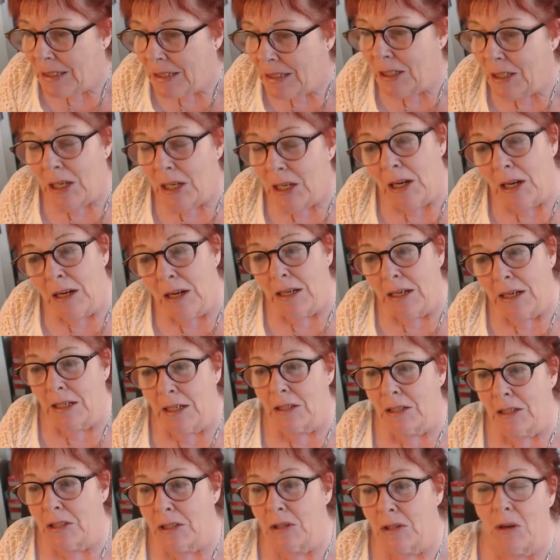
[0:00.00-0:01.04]
Yeah, I had
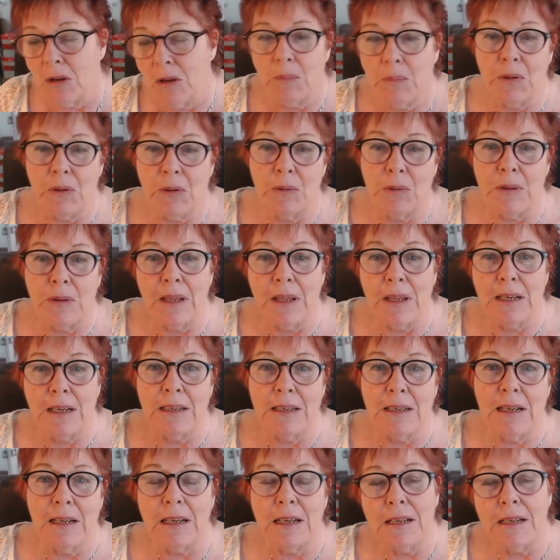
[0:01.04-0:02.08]
to stop doing that,
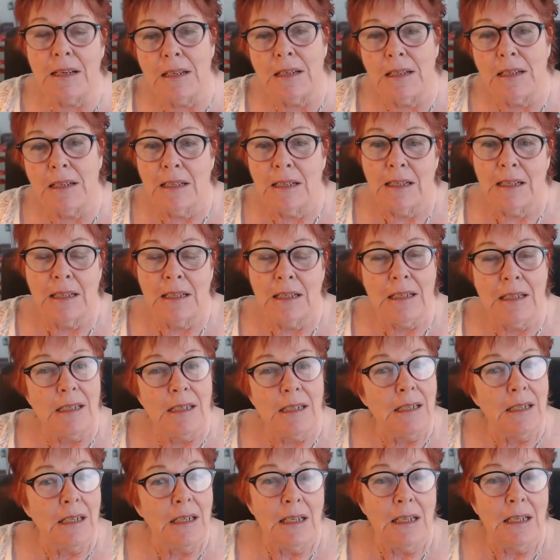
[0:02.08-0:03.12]
darling.
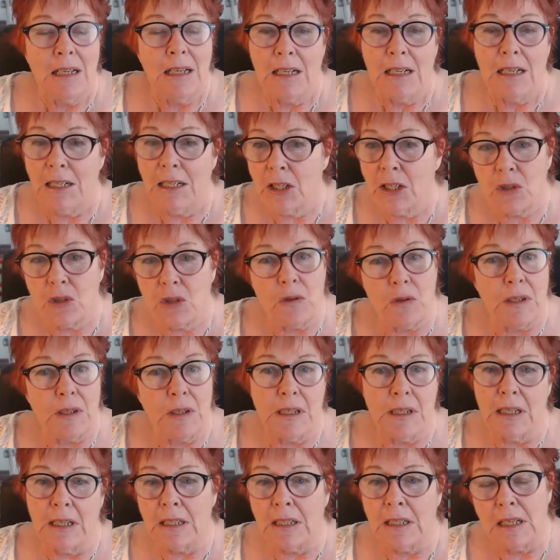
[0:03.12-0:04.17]

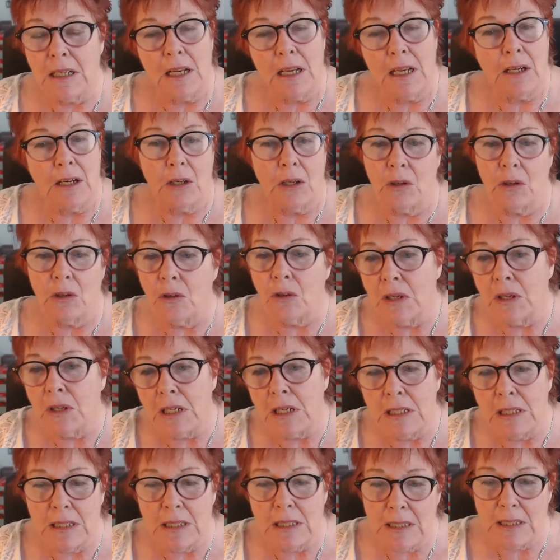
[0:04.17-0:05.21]
Literally, it's like you can
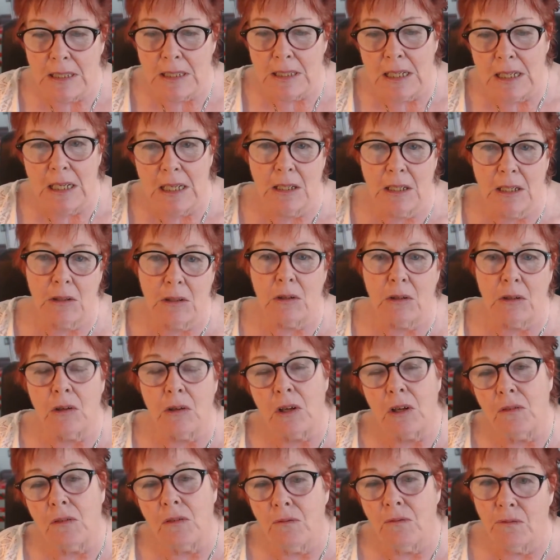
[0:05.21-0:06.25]
see it, you
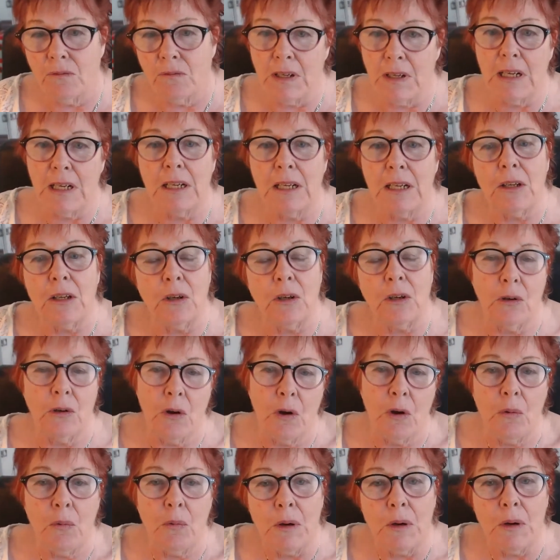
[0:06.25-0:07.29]
can feel it, you know
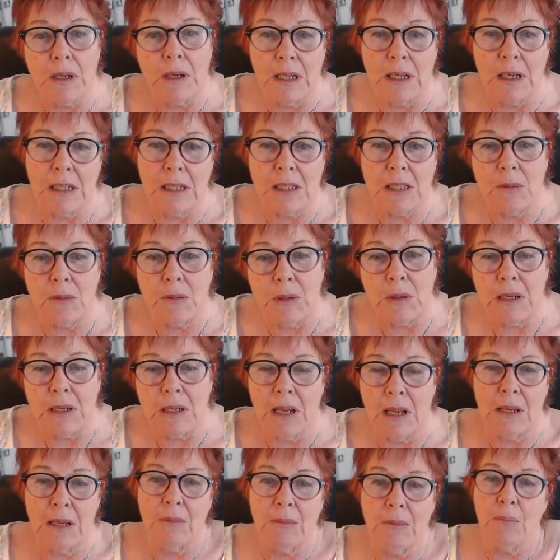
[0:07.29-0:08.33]
what needs to be
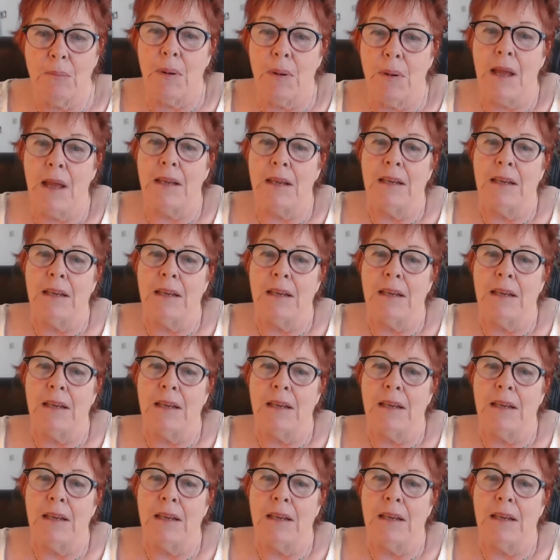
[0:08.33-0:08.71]
done, but